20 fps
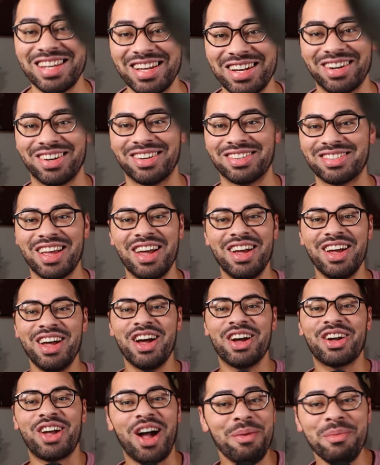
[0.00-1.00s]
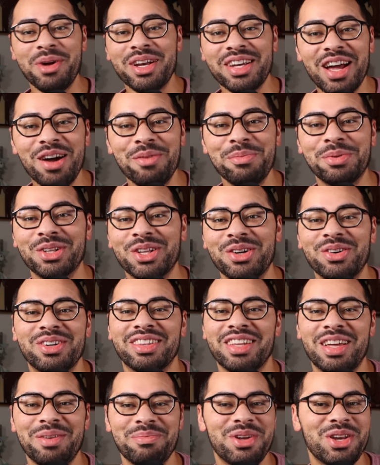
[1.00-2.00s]
years. Comment down below
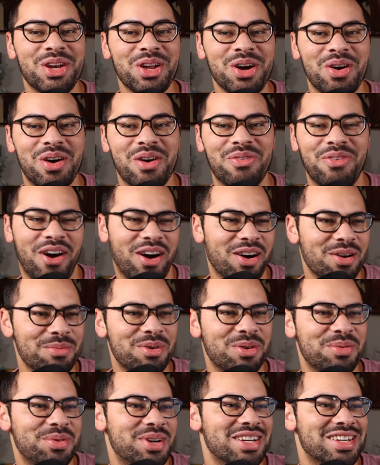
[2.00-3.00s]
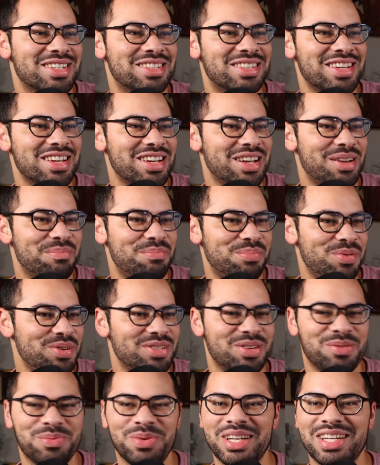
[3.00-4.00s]
and let me know if harbor witnessing and
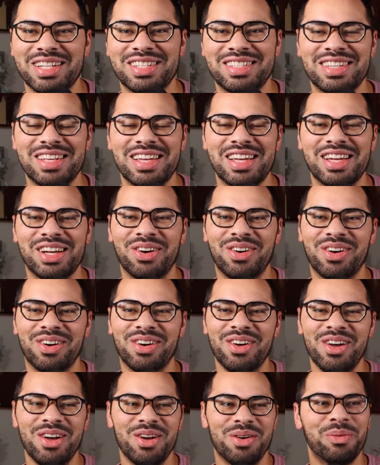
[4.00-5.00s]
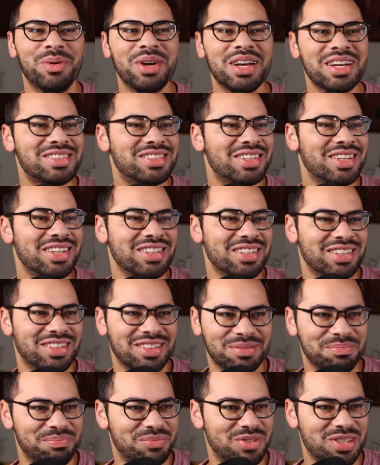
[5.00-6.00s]
prison witnessing or witnessing
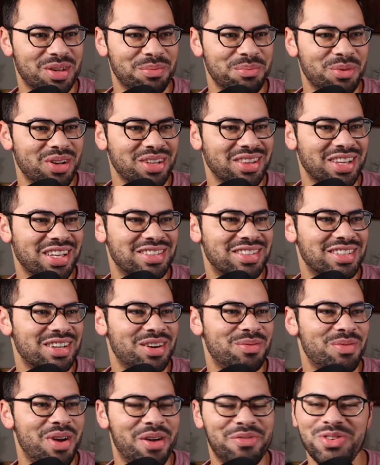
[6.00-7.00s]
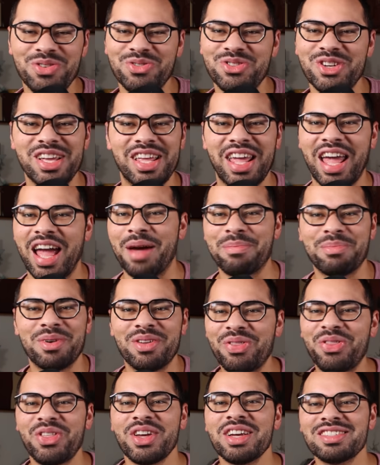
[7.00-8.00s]
to someone that's in a refugee camp
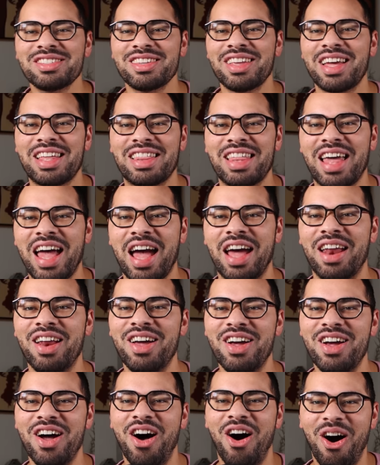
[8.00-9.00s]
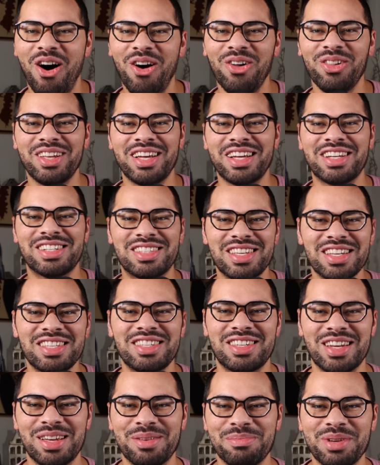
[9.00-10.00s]
and things like that all
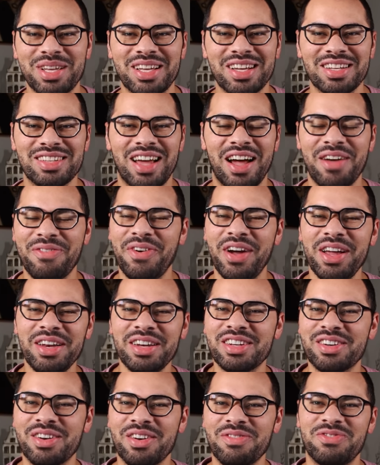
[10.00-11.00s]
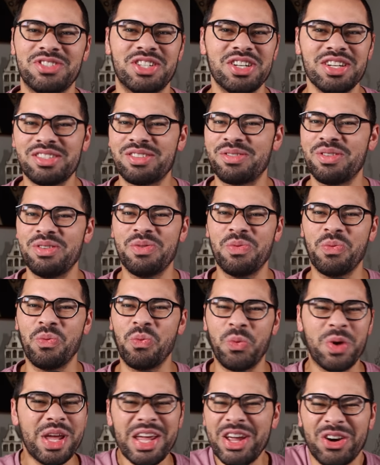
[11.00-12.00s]
existed, because I find it just
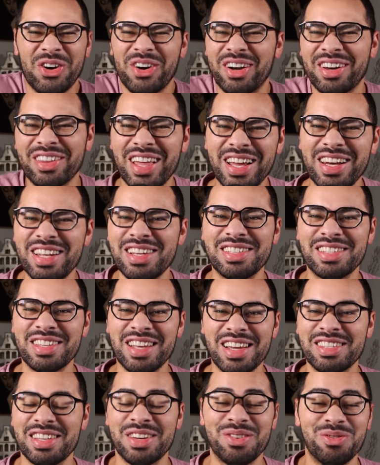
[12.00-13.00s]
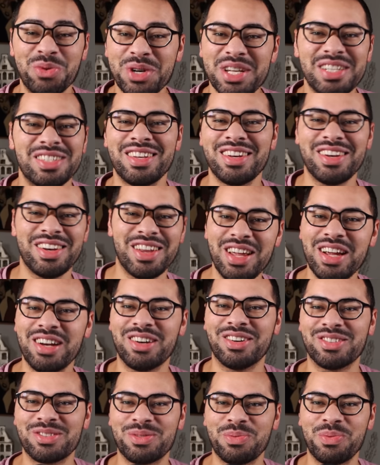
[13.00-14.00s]
weird that he says in recent
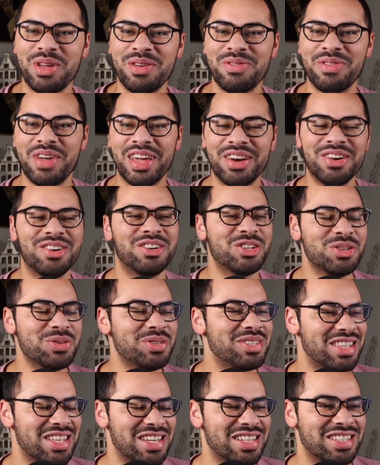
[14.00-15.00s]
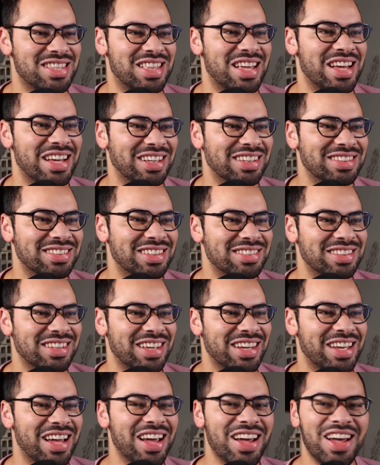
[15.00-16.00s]
years we've introduced these things. It's
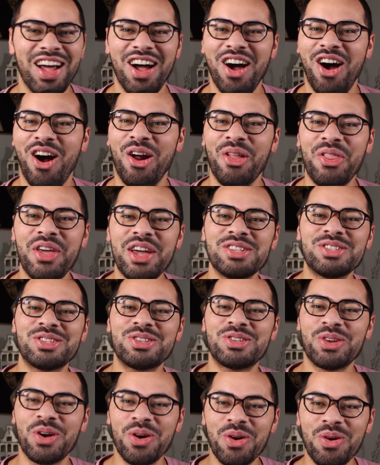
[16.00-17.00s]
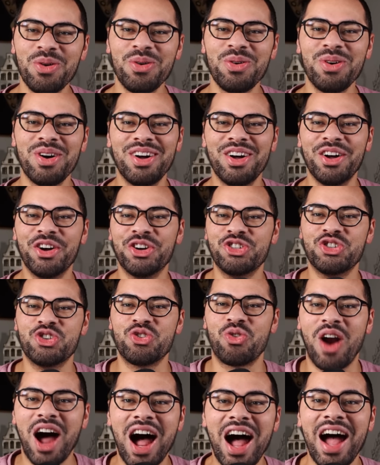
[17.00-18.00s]
like, are they so
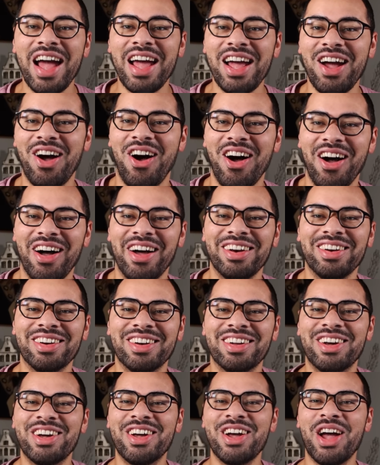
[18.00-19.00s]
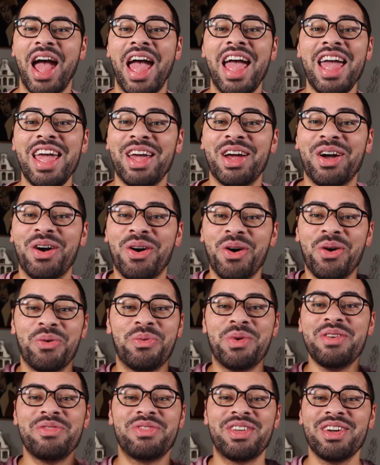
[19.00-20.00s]
dry on, hey,
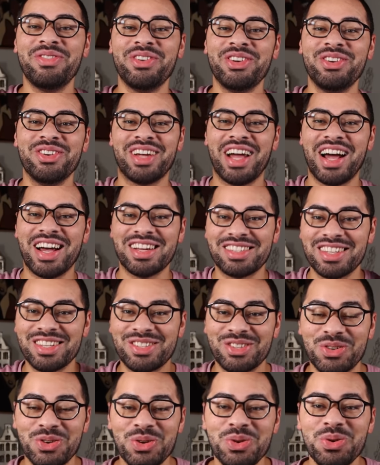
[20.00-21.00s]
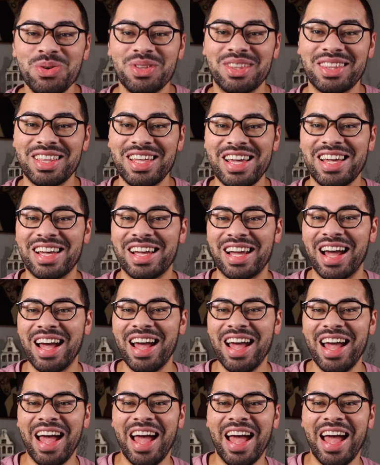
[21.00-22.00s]
we've given you guys this new thing?
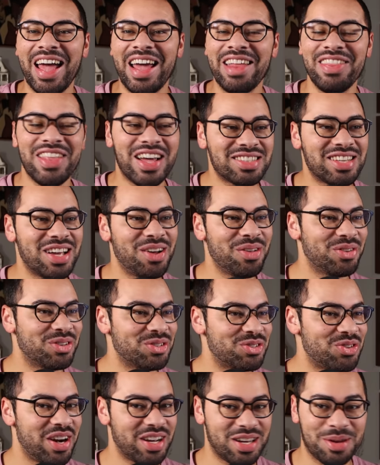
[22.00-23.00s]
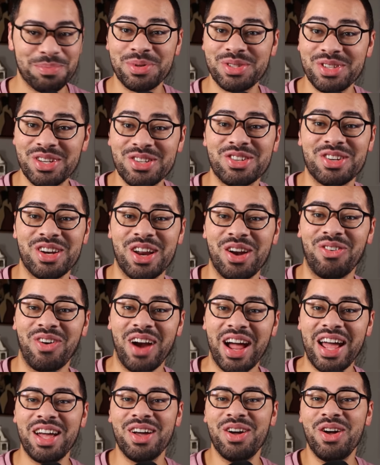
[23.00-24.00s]
And that's how they're trying to position it,
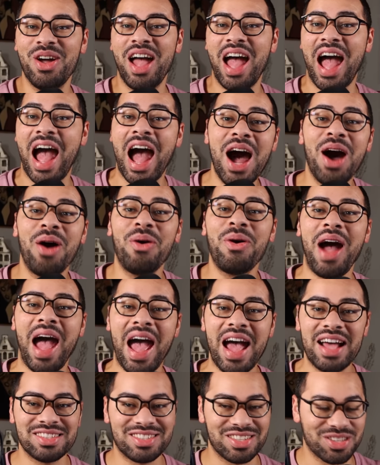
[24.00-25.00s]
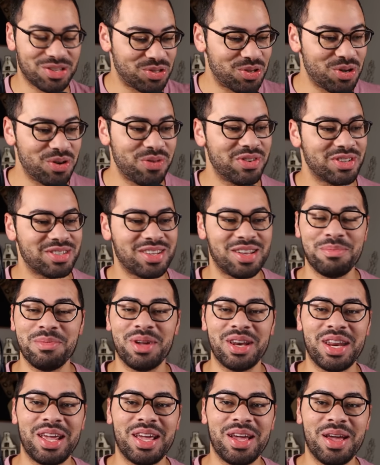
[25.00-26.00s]
right? How has the service
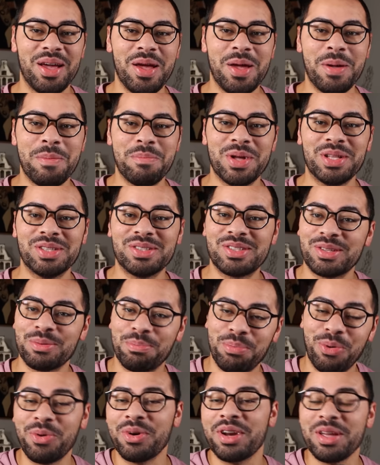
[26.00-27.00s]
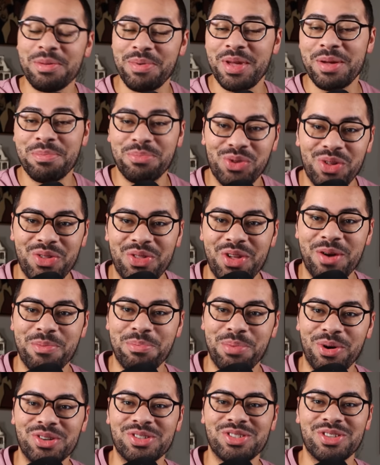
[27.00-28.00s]
committee been supporting people in their
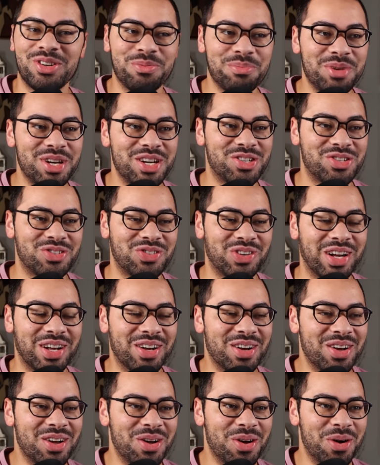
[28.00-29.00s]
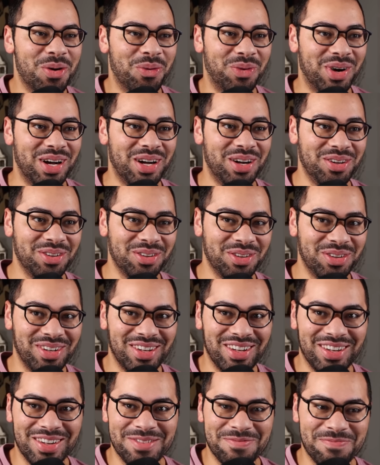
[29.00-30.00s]
personal ministry? Well,
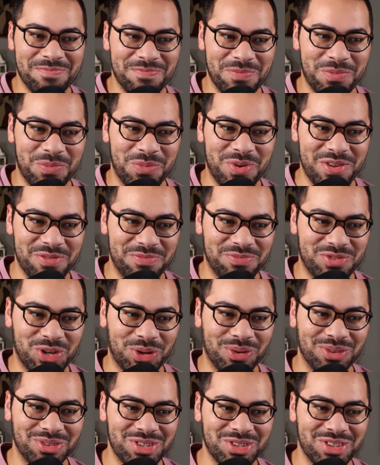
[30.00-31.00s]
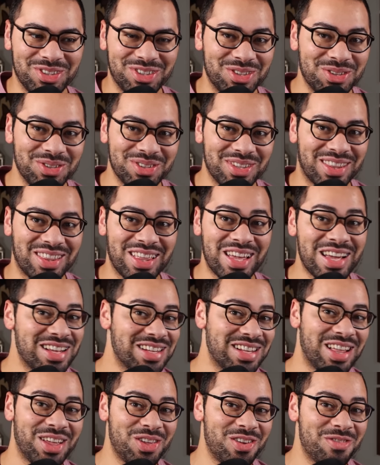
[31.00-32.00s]
we've told you to do the
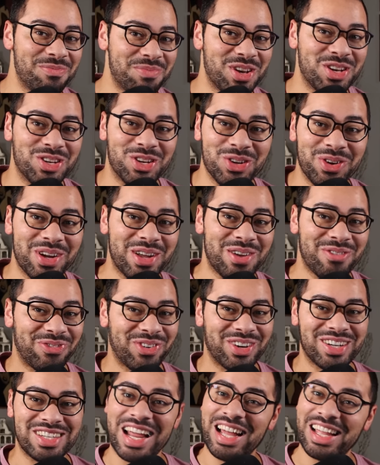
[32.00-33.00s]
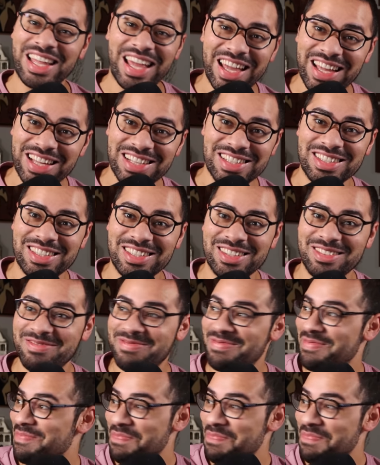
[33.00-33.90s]
thing that you've been doing for decades?